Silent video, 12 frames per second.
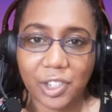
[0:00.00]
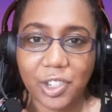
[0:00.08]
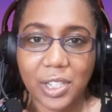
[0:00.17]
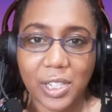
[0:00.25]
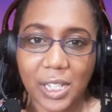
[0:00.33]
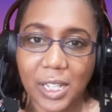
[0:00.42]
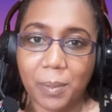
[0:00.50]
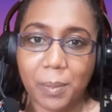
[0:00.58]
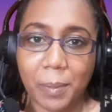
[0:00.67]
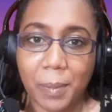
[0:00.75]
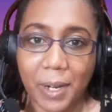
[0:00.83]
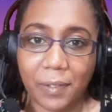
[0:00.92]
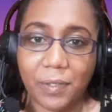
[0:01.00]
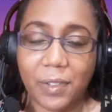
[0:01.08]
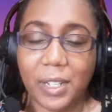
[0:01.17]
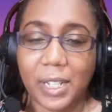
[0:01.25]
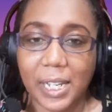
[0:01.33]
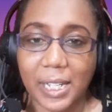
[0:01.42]
just to keep me mindful
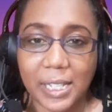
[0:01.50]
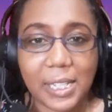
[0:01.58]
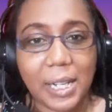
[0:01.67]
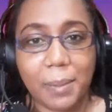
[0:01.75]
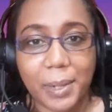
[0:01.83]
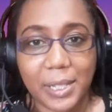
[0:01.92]
that I need to get my